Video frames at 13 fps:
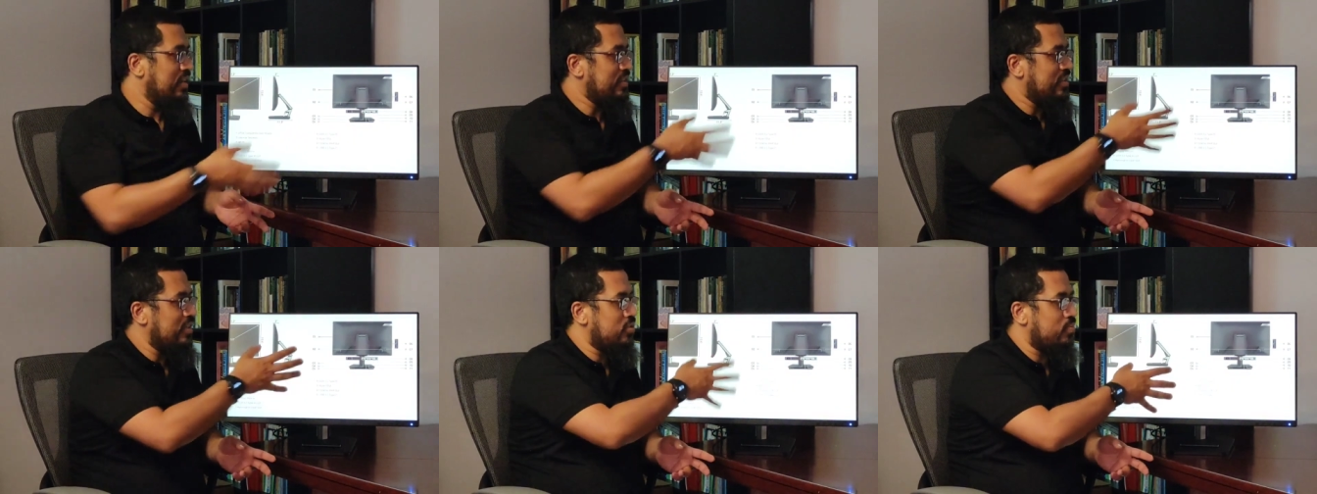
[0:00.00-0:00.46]

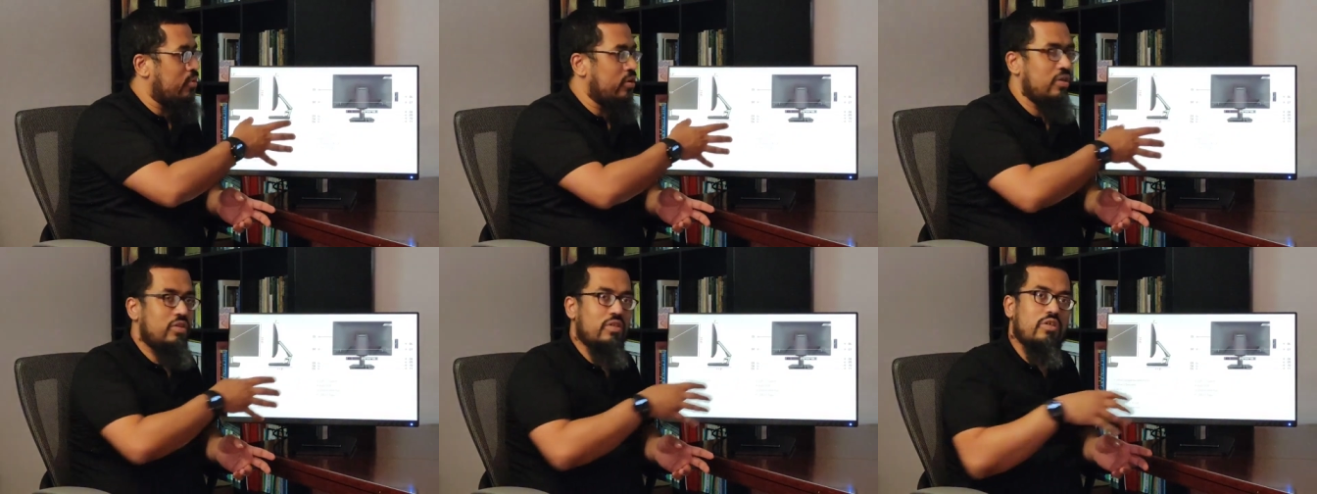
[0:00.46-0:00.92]
this
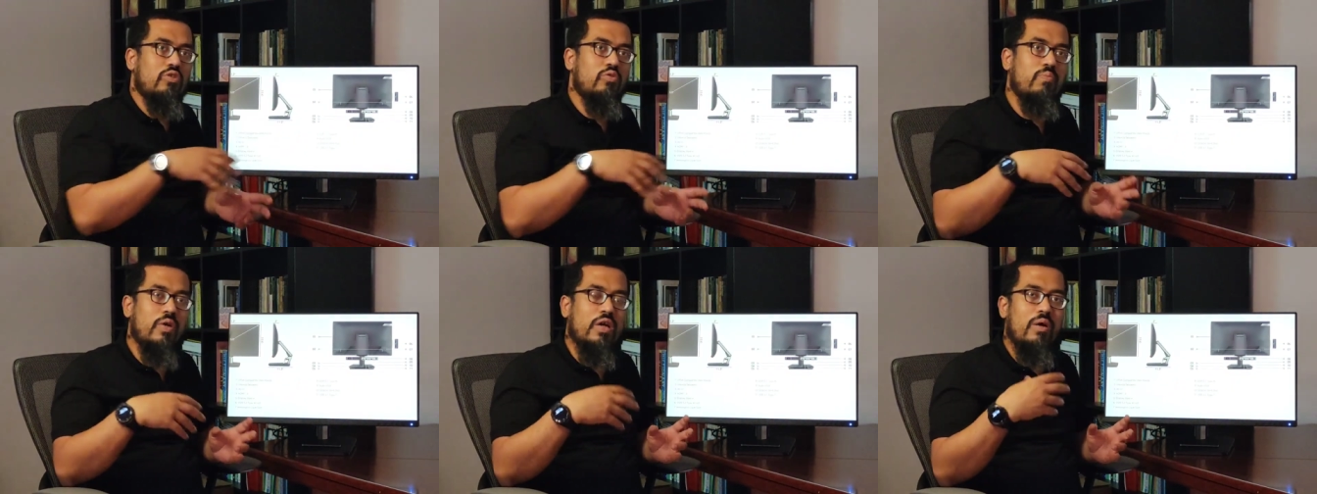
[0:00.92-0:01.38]
monitor
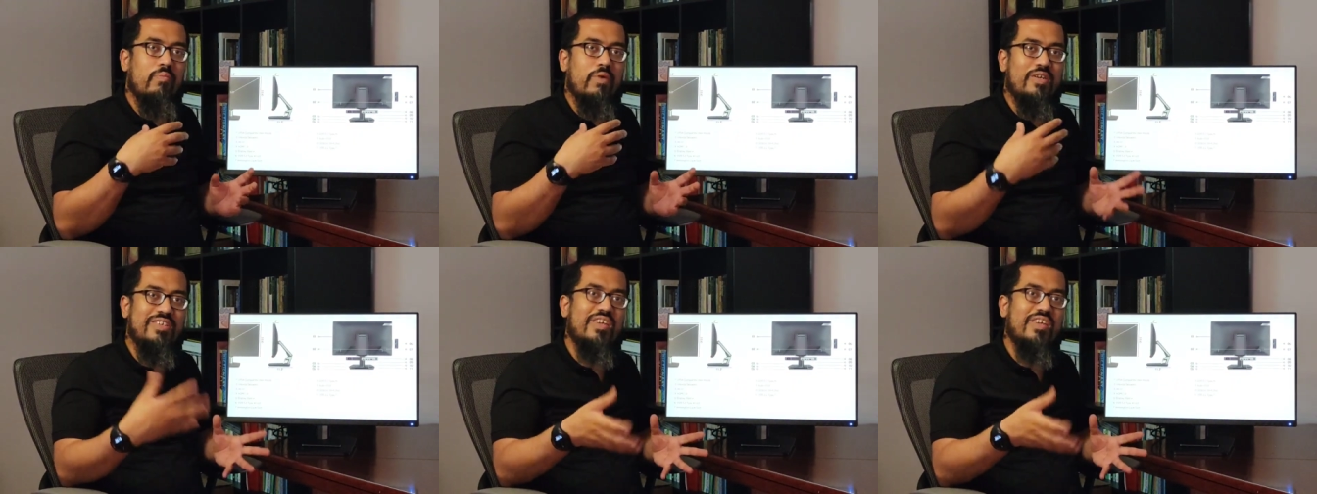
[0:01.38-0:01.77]
to become a